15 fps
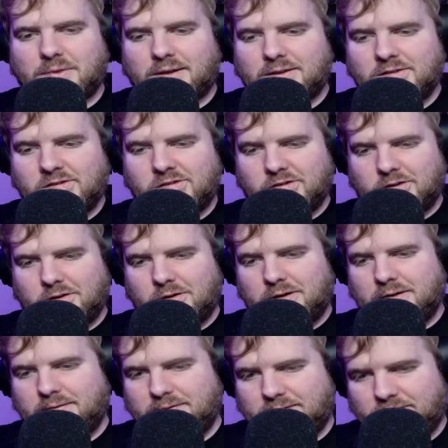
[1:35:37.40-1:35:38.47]
So,
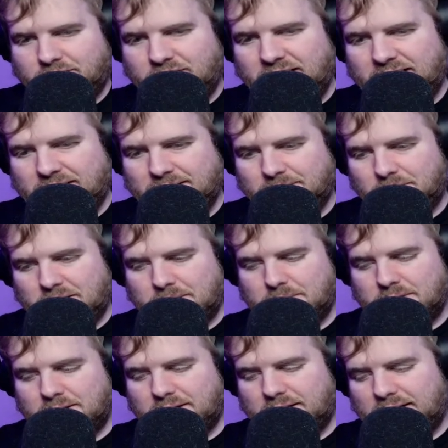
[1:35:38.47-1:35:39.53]
fine. We
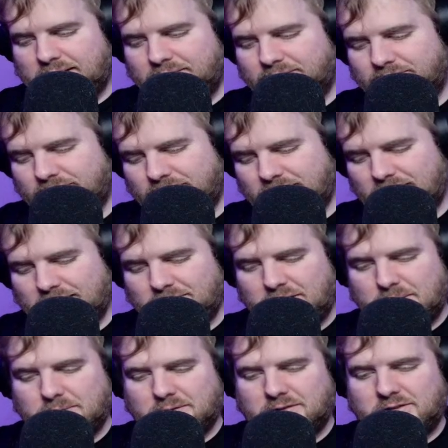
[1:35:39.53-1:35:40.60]

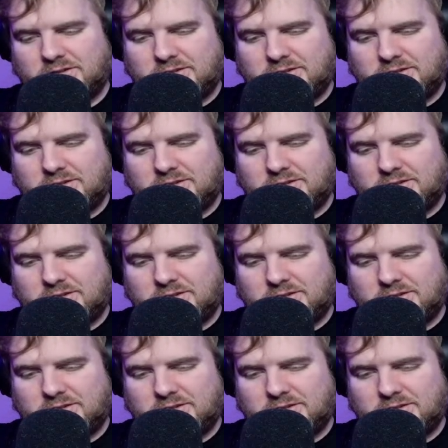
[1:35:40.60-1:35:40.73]
will just